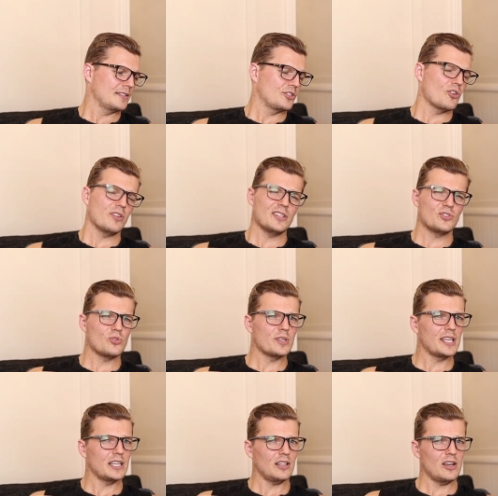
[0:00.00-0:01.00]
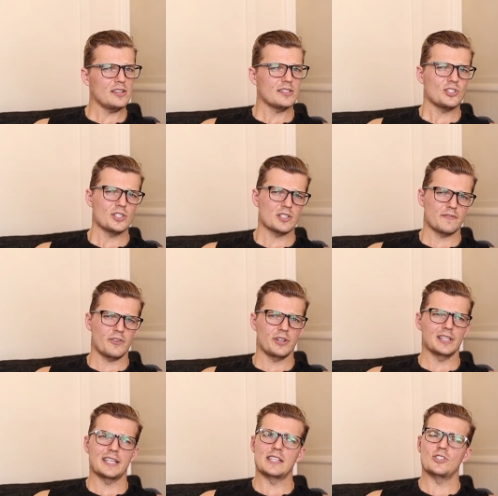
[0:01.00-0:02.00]
32 kilos and she's a
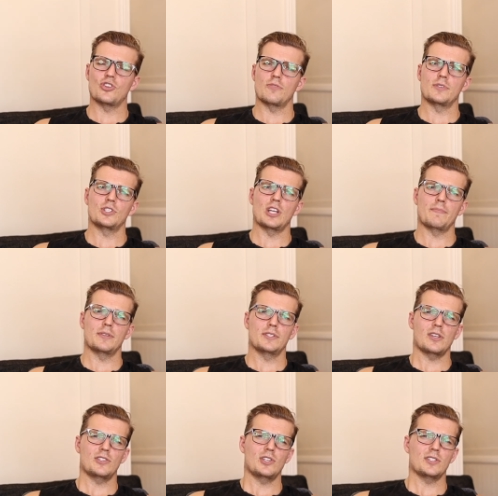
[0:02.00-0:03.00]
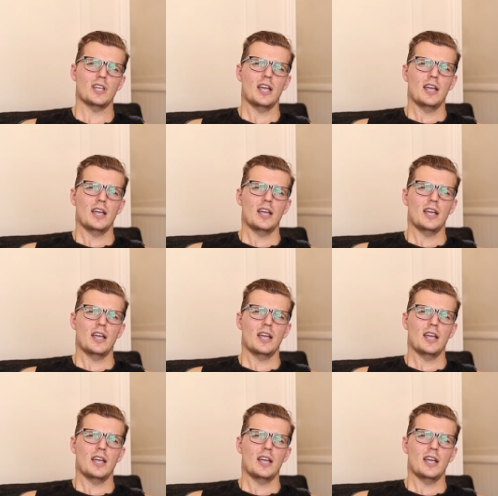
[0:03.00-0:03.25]
very lean German Shepherd. So she's